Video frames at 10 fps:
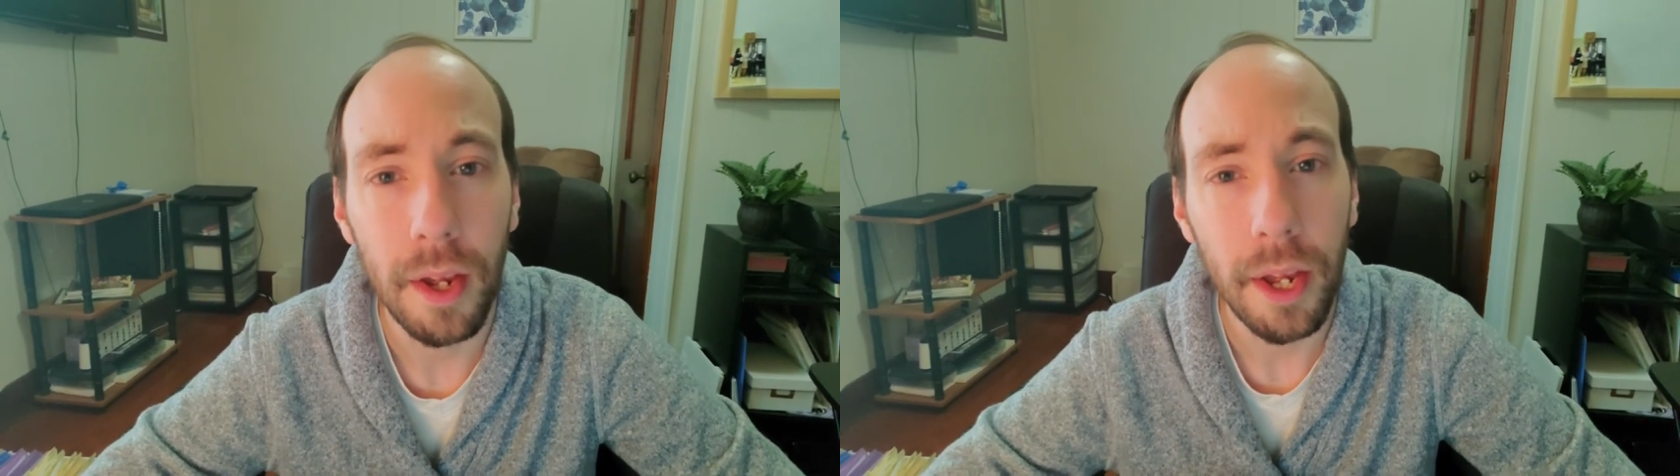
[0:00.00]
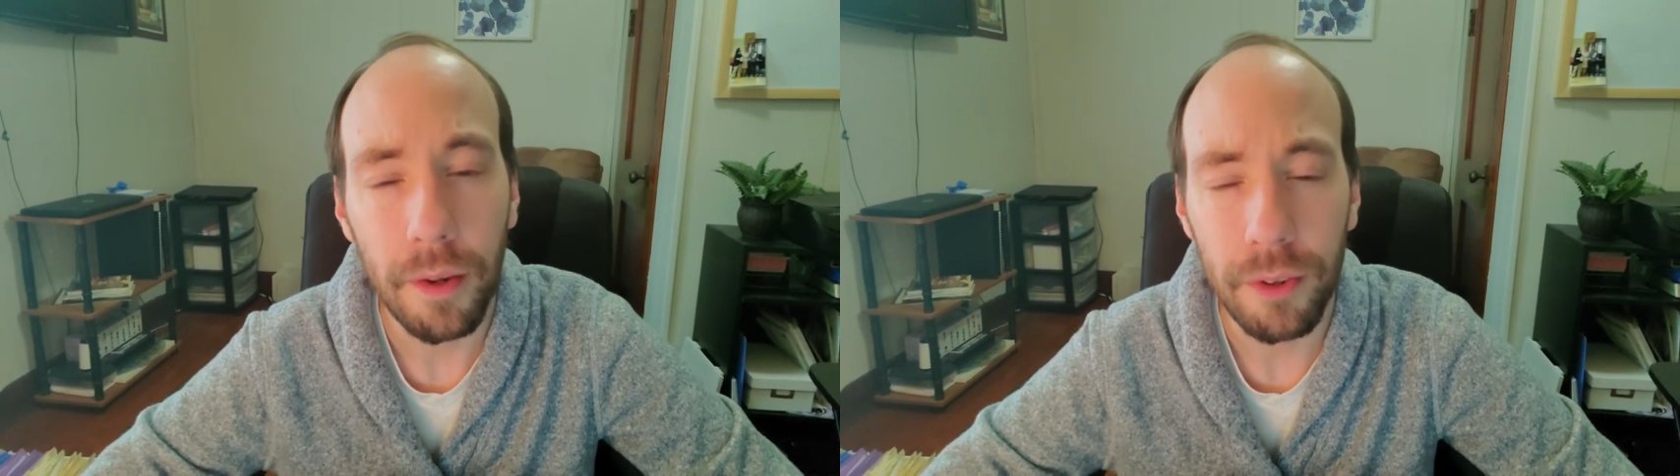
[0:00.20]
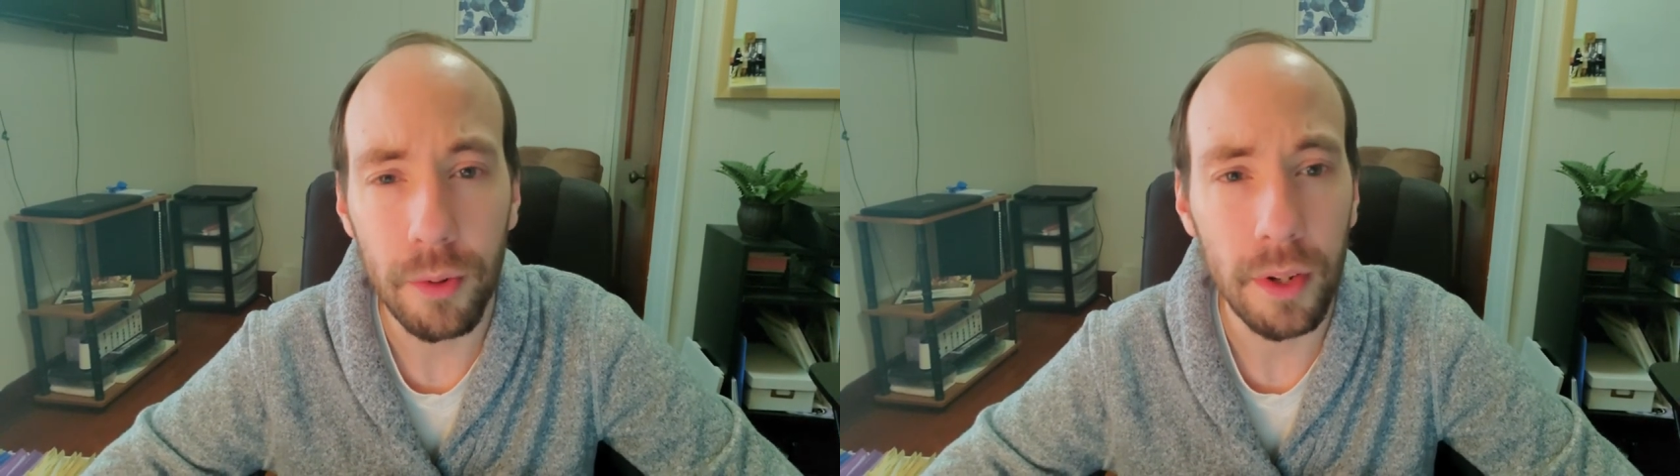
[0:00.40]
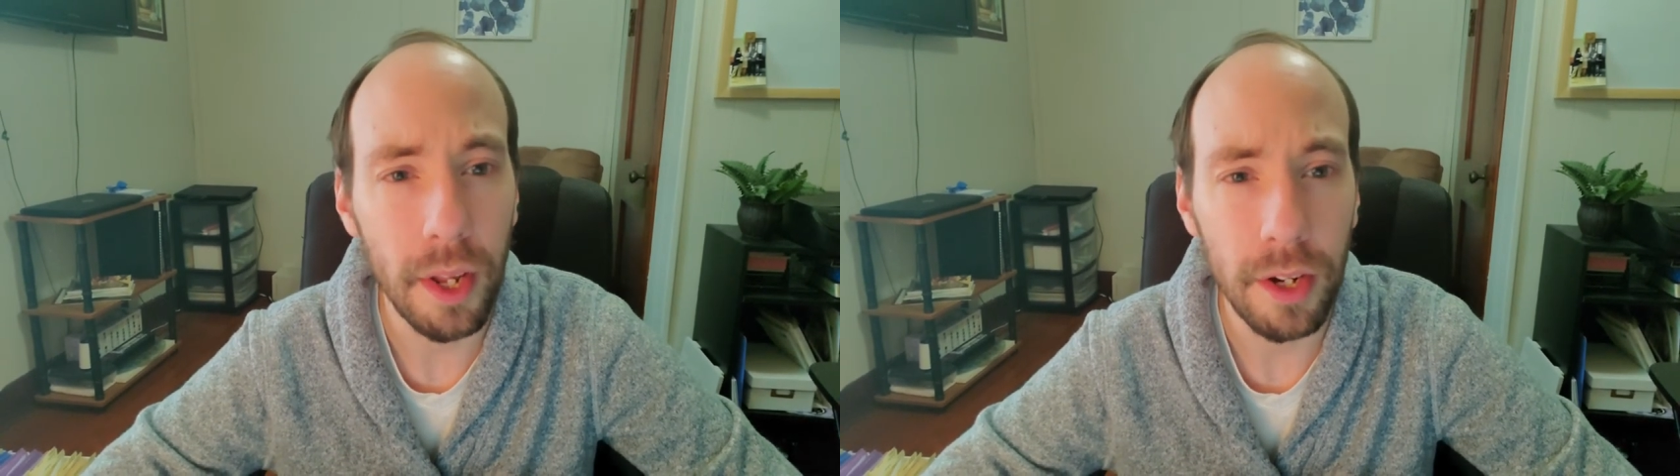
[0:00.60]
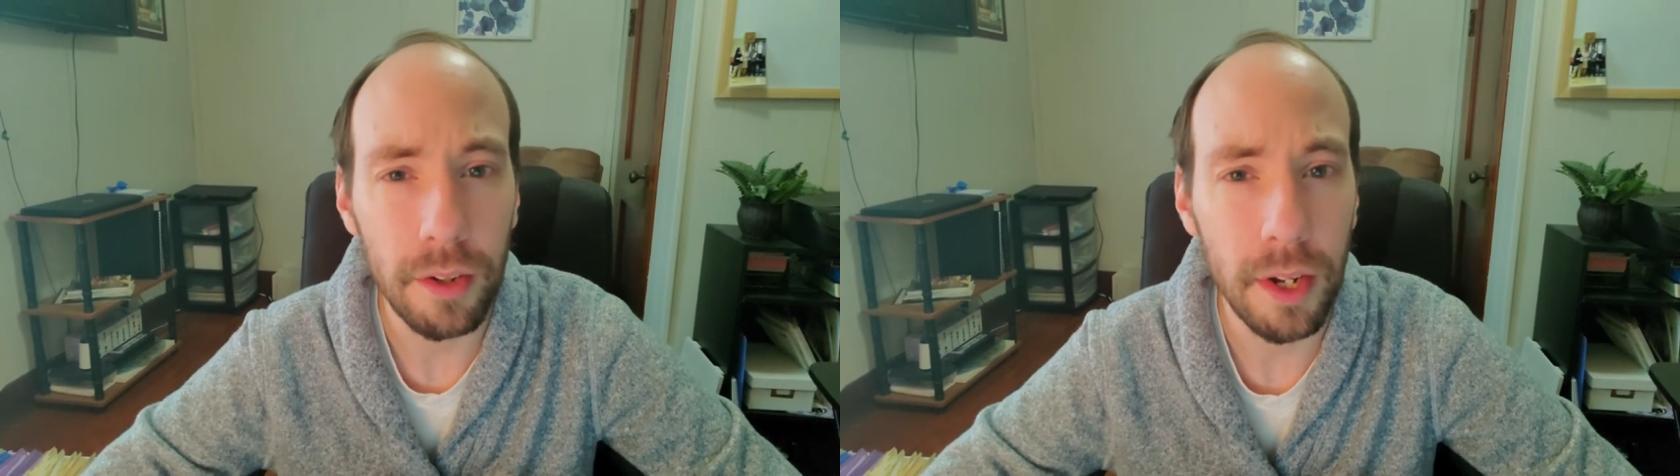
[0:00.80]
If you would
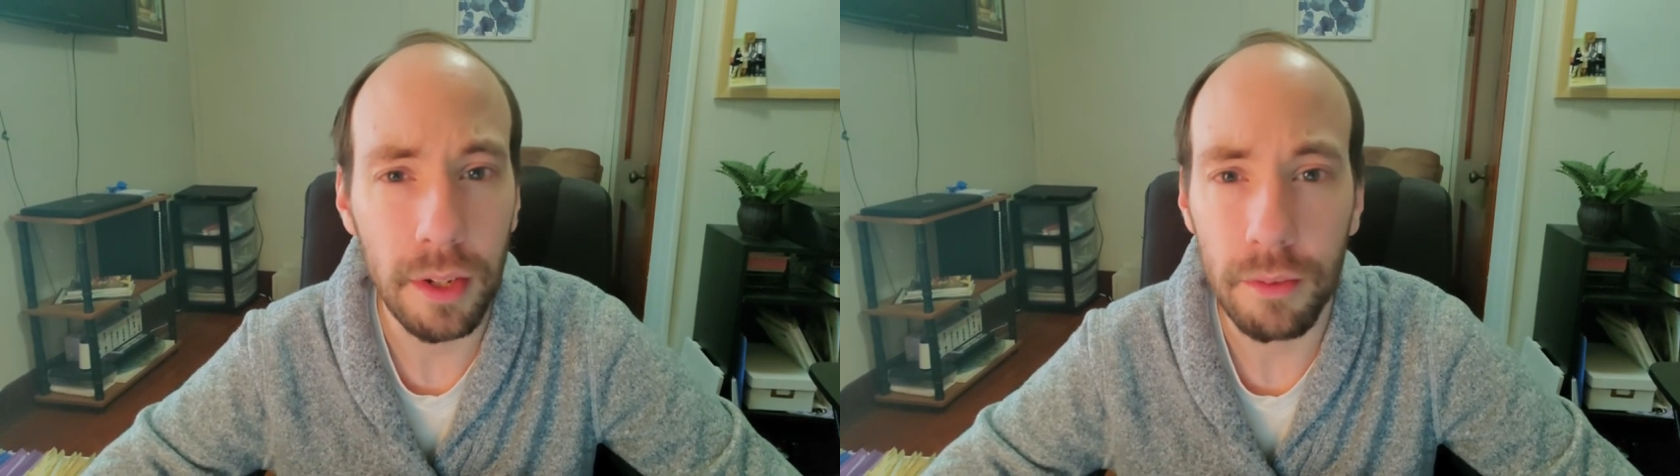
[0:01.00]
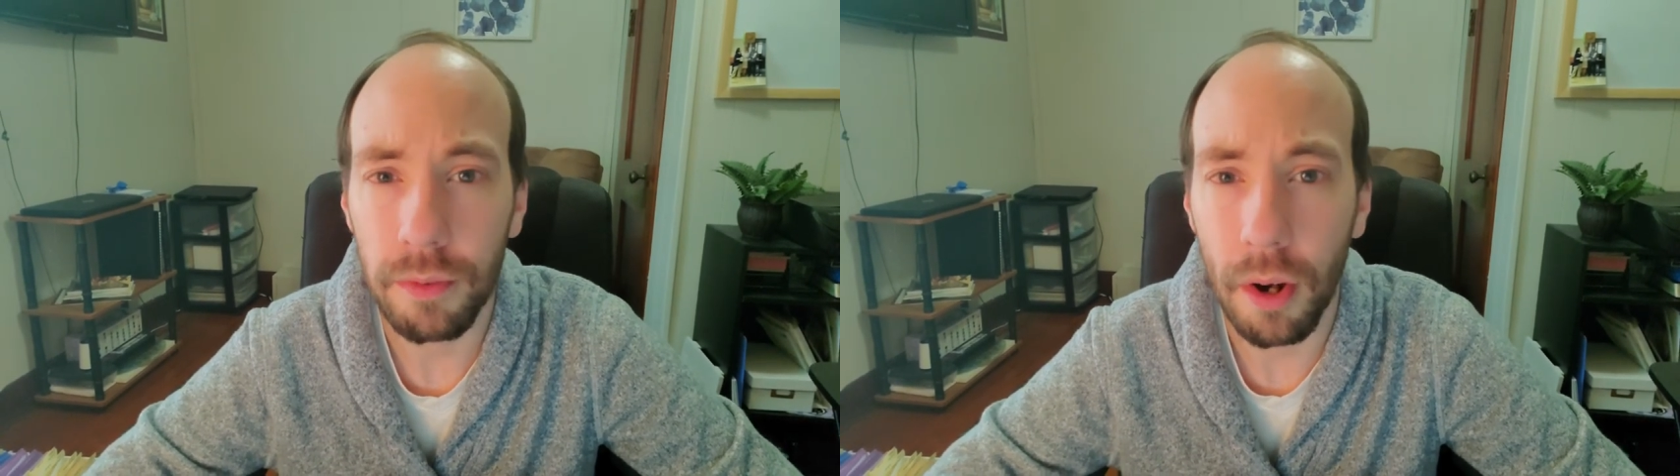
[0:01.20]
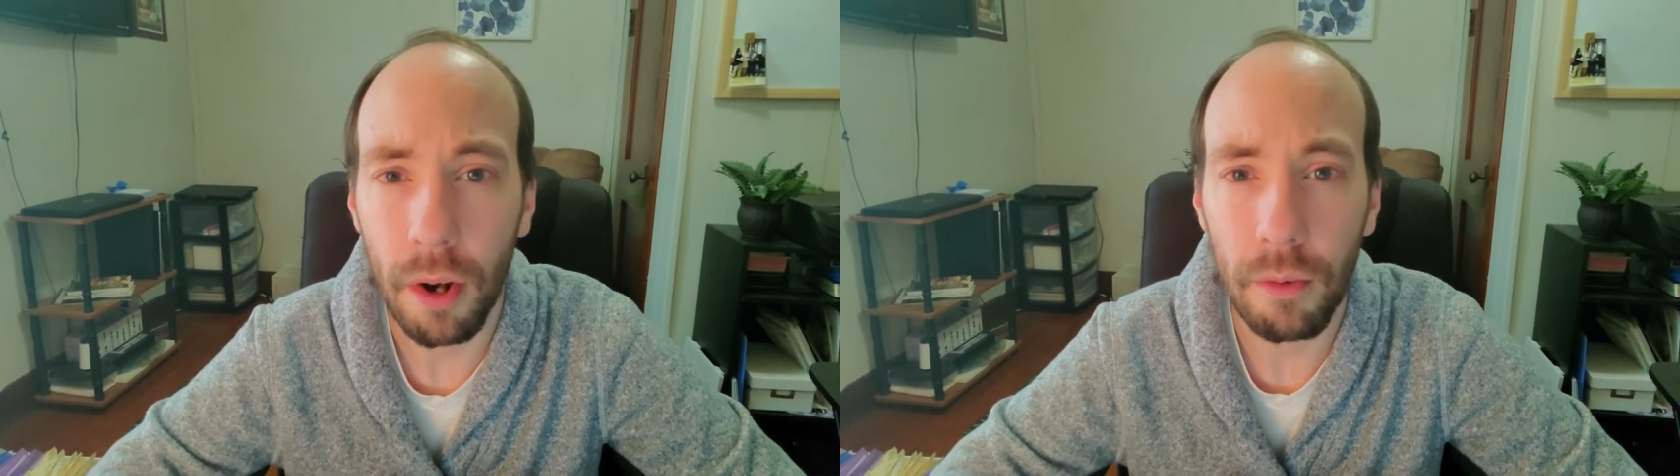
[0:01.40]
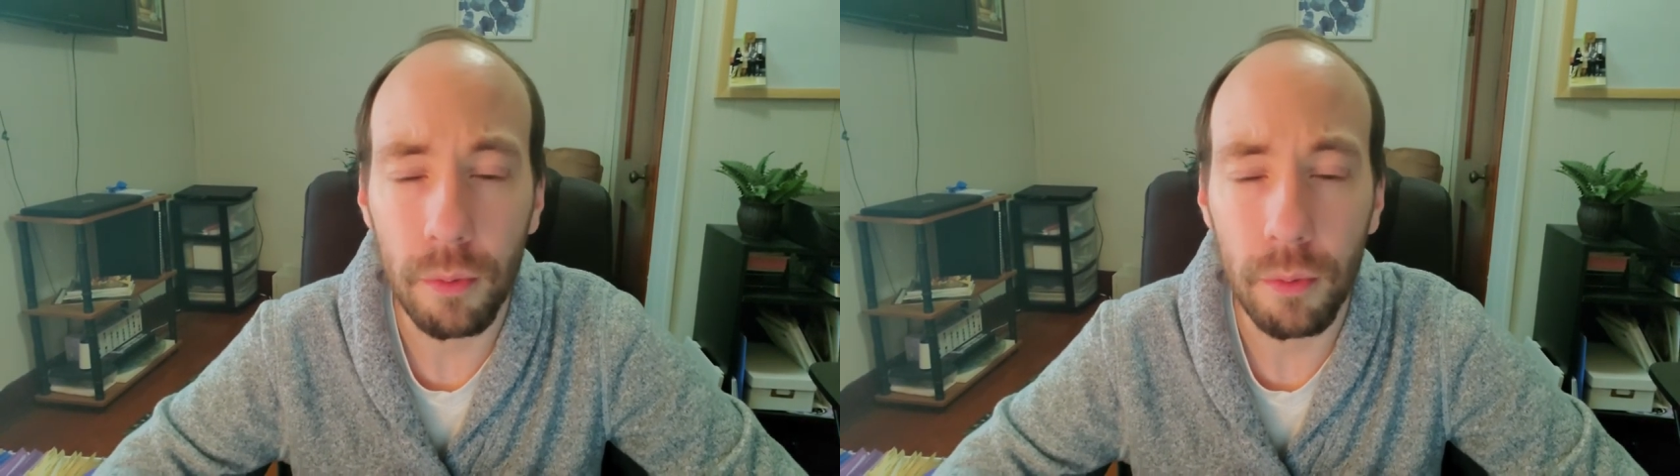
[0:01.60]
like to get involved